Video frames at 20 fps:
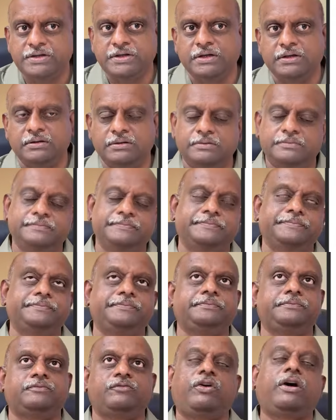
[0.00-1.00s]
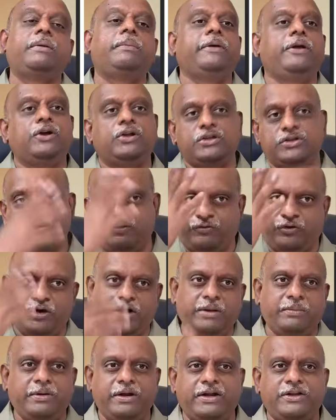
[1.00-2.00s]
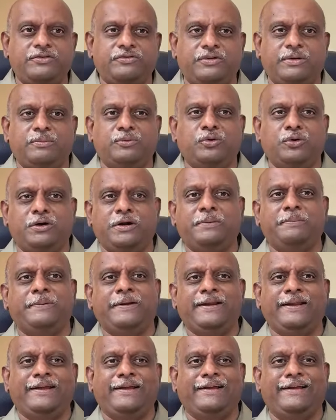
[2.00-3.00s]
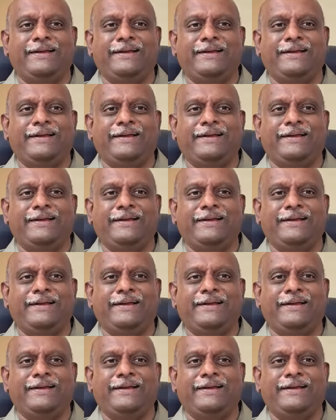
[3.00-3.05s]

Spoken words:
Huh? For me also 40 minutes from Kukatpalli.